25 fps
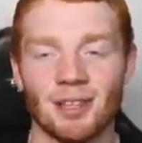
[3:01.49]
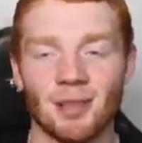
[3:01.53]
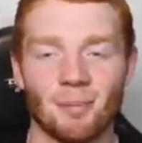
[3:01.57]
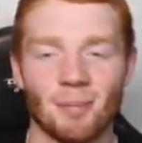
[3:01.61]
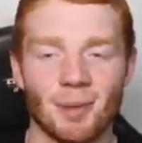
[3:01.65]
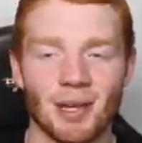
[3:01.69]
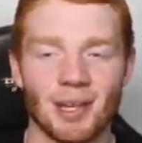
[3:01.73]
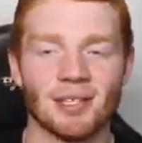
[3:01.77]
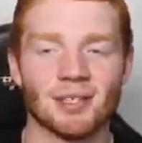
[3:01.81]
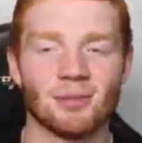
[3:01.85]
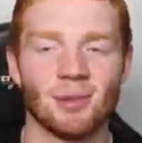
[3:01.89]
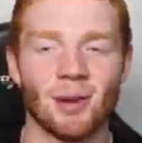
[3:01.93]
The
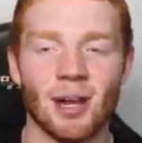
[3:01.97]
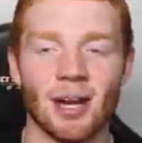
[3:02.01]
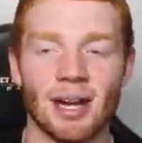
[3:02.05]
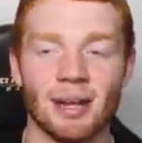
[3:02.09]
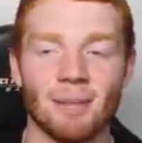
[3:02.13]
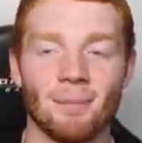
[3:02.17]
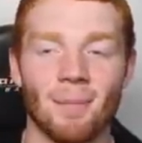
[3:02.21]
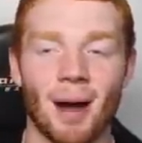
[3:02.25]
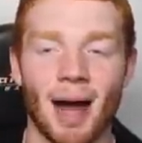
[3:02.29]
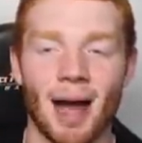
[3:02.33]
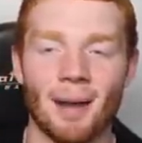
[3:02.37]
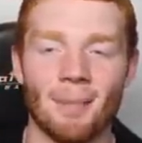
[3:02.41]
biggest one,
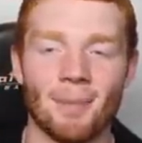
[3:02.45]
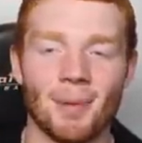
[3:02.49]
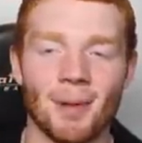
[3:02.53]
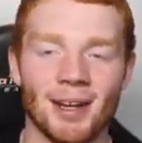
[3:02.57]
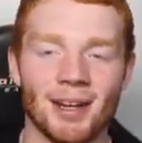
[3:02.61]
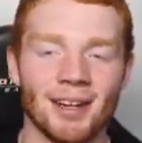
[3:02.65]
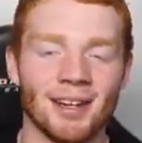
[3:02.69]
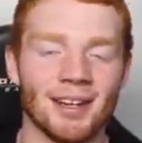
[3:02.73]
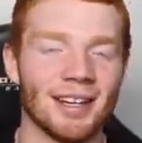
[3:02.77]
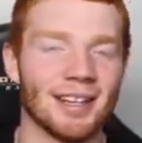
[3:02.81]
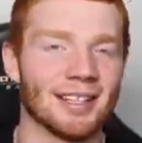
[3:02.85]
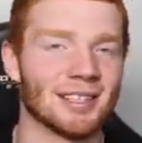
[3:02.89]
in my
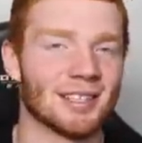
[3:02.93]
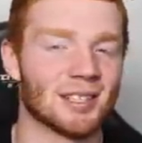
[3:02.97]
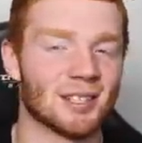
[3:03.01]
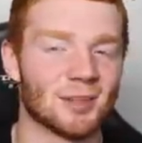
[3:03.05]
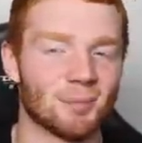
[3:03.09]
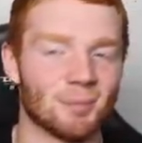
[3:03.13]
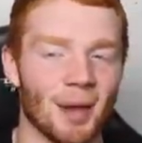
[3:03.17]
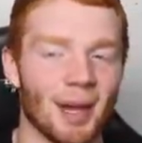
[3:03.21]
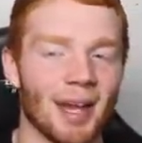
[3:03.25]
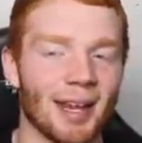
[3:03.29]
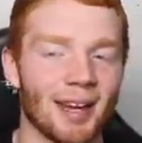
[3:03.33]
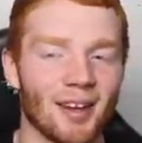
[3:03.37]
opinion, is
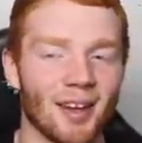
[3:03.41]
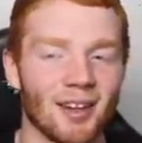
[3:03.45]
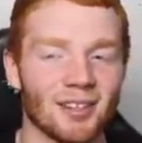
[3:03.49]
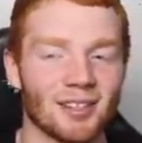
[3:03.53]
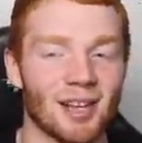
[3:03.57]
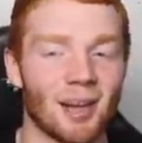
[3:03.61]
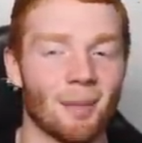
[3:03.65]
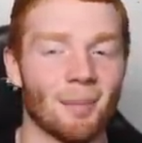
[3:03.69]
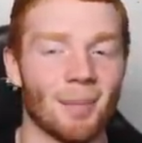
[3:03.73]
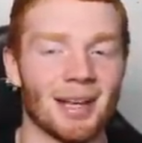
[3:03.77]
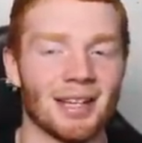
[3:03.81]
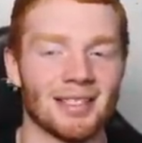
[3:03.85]
speed
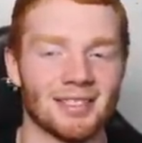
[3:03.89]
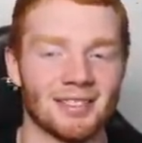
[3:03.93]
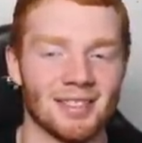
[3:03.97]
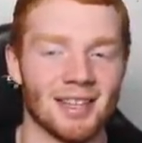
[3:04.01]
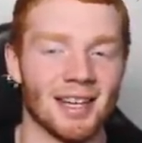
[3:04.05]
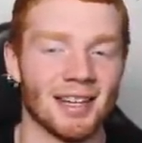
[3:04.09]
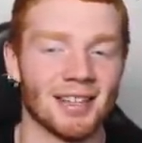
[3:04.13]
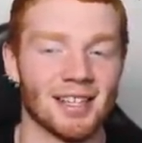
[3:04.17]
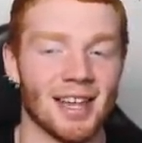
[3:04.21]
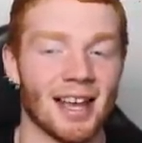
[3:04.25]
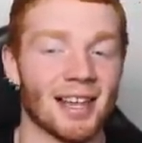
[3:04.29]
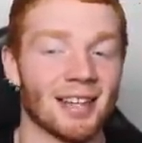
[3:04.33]
goes up by
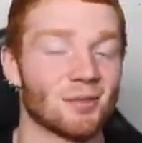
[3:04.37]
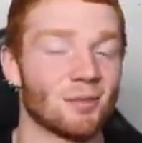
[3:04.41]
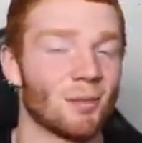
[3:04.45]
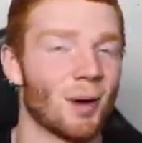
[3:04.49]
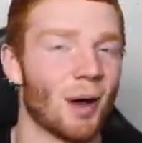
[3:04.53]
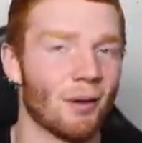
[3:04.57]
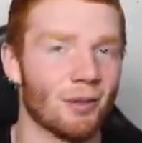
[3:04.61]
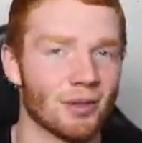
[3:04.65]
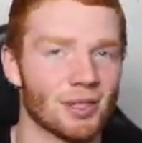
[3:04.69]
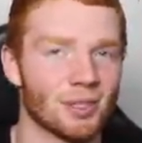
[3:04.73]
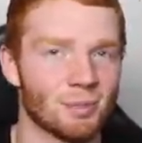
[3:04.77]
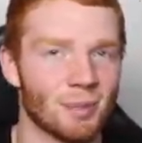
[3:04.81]
6, as
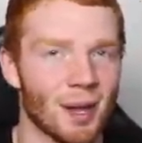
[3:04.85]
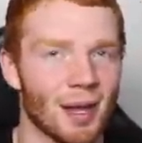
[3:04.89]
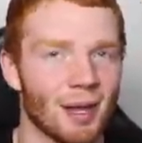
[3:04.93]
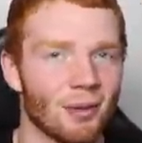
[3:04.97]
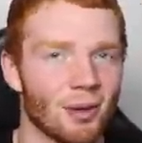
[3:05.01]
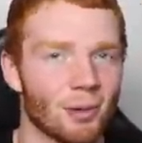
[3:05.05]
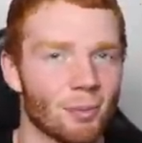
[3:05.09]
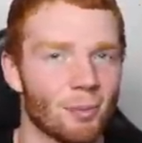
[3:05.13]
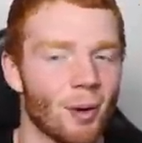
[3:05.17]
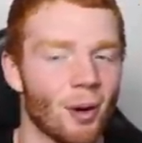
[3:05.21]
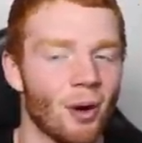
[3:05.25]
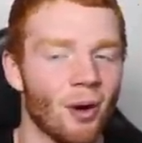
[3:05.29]
well with speed
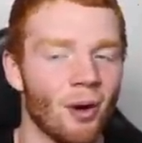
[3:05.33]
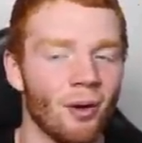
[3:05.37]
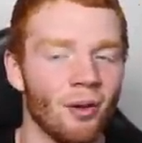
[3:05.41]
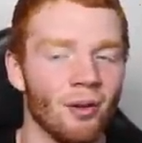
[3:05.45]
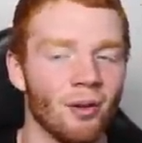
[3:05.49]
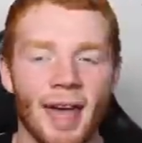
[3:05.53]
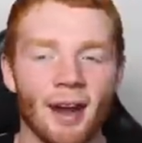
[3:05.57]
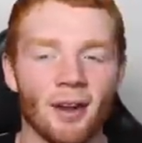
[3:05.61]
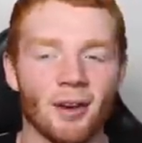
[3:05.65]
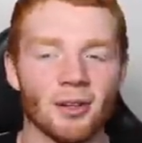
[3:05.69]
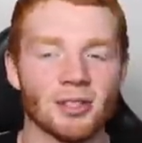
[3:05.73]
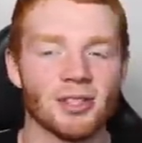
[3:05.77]
with ball.
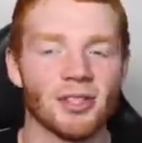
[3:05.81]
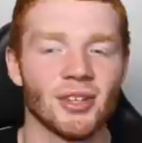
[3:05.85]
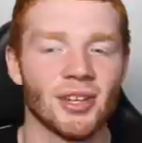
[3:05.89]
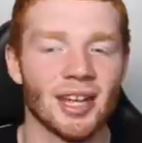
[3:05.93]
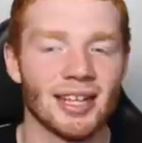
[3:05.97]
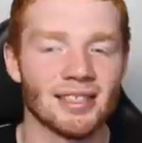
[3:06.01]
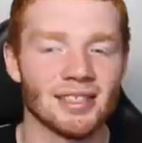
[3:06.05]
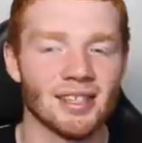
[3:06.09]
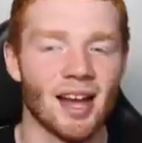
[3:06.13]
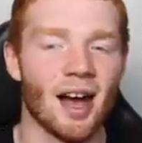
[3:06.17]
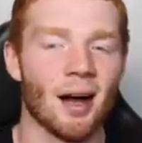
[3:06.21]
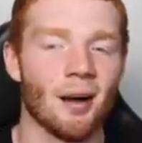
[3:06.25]
And also he
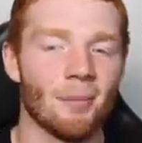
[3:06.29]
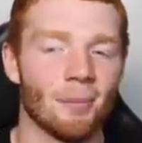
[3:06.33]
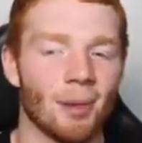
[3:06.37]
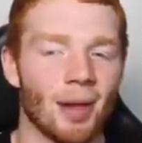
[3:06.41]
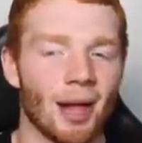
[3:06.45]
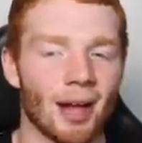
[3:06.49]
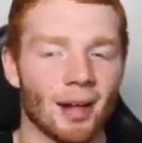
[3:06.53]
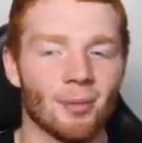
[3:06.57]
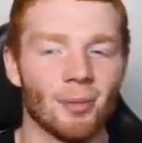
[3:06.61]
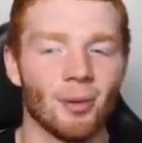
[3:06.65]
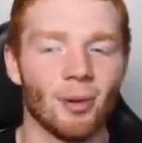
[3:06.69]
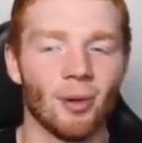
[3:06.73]
gets
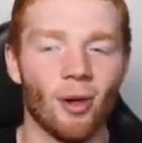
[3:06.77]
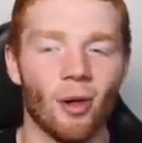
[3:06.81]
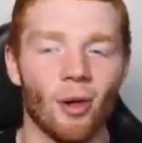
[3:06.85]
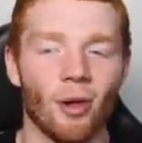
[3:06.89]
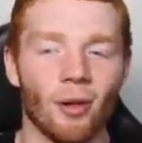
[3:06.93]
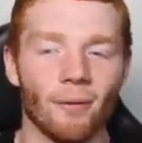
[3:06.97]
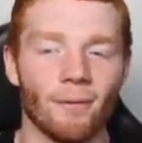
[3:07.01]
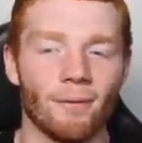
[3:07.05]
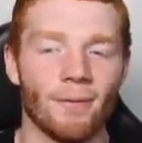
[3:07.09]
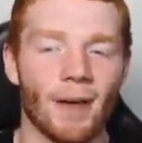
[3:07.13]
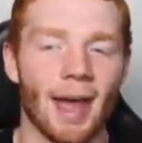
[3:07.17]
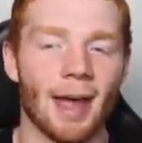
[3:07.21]
Unpluckable
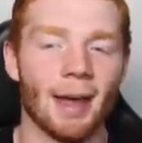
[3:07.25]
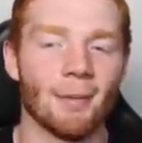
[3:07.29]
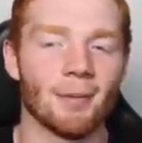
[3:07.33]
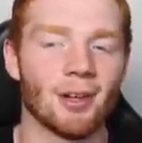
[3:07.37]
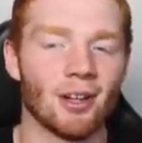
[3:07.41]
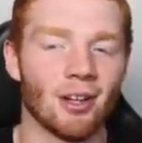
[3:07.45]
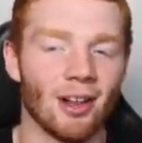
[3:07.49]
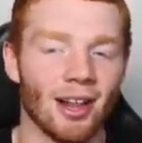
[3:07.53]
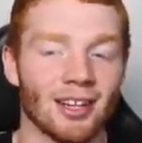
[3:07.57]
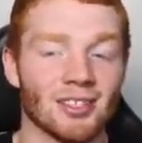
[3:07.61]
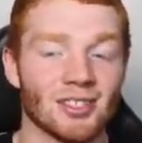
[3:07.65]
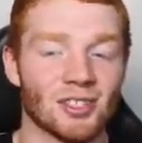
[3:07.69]
Hall of Fame,
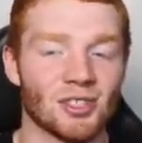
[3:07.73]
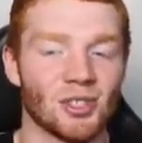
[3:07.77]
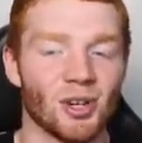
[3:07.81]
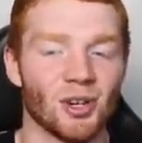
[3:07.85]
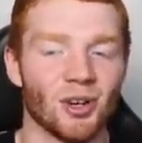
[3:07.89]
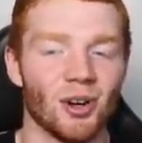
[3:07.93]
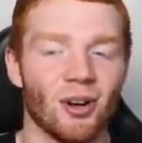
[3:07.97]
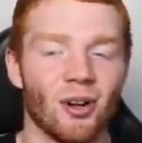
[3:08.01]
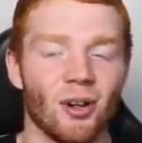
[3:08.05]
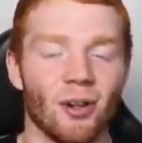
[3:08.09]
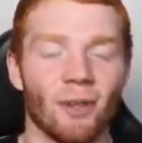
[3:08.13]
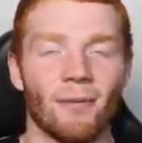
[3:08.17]
Clutch
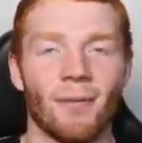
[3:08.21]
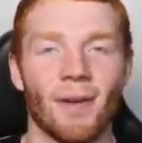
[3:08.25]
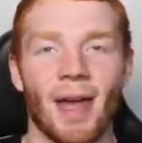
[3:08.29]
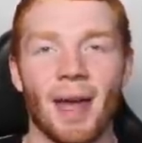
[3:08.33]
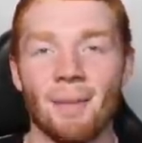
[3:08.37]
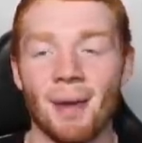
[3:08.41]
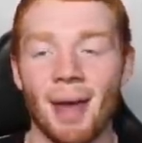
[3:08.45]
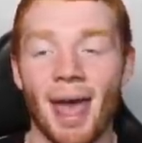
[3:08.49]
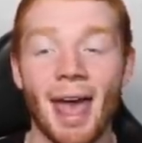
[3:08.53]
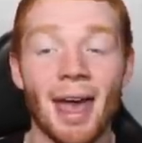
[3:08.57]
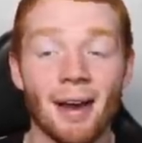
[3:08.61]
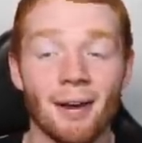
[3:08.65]
Shooter Hall of
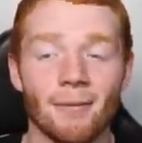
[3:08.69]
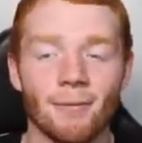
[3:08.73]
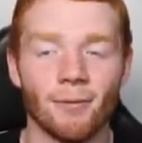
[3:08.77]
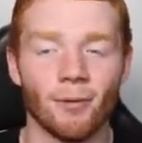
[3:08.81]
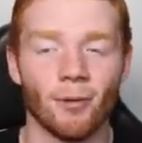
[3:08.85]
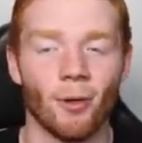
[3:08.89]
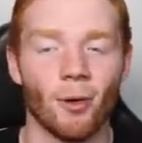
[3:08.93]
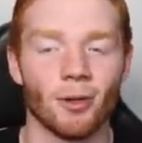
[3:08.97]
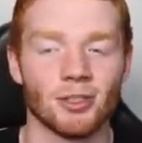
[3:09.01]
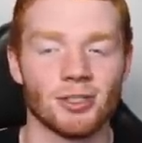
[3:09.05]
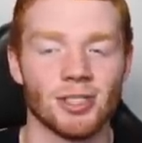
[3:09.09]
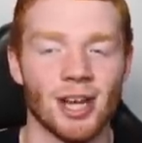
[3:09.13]
Fame, and
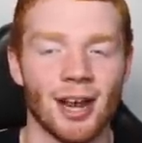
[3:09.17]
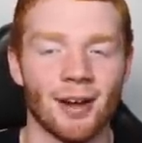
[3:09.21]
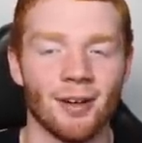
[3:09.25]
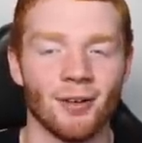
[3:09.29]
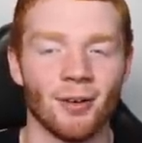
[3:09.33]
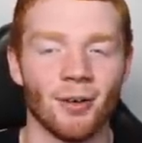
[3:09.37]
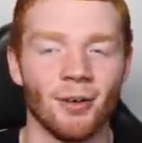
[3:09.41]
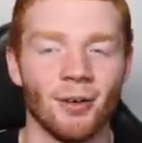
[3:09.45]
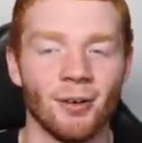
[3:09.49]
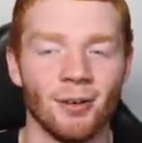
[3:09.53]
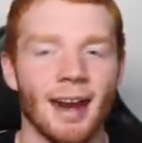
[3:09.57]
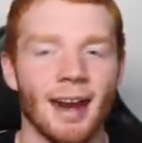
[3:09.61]
Floor General.